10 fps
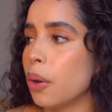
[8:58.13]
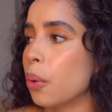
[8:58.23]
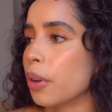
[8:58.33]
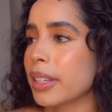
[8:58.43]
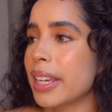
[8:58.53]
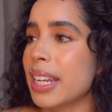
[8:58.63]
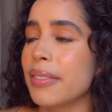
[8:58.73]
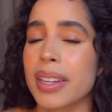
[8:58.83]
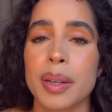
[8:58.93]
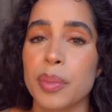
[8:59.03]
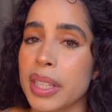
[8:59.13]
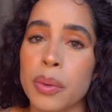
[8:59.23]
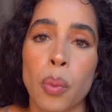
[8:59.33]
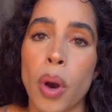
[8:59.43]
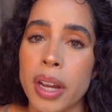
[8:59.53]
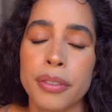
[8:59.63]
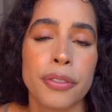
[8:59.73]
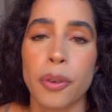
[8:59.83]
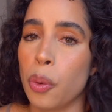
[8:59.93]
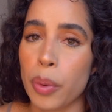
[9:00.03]
or can't even complete one
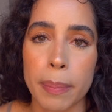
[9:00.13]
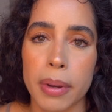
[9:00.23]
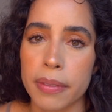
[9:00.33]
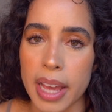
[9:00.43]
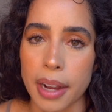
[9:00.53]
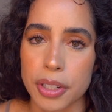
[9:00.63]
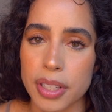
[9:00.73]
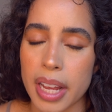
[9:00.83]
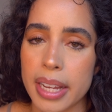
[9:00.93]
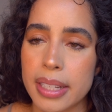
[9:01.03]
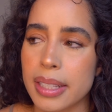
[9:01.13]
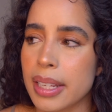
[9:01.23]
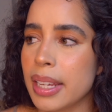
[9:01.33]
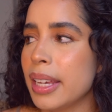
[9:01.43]
full rep of the exercise,